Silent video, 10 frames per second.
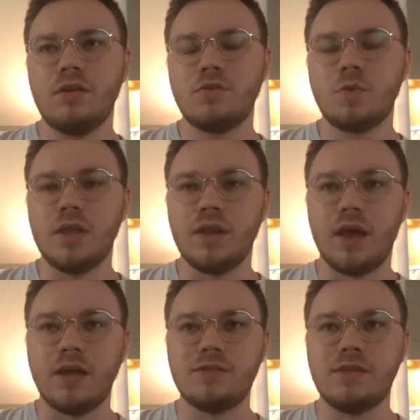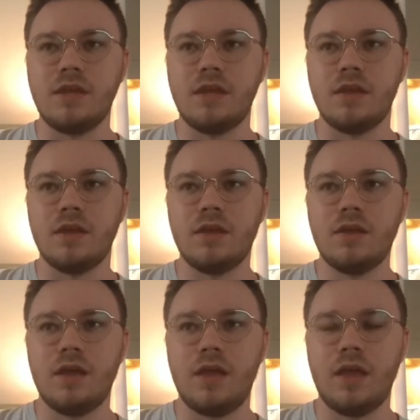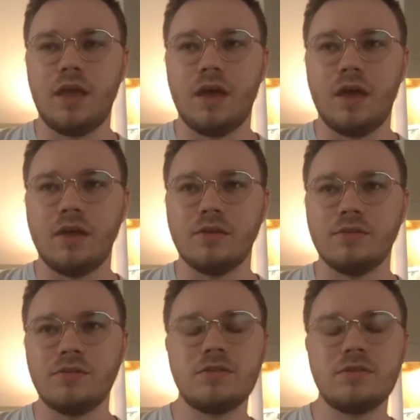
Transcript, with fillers: 2019 and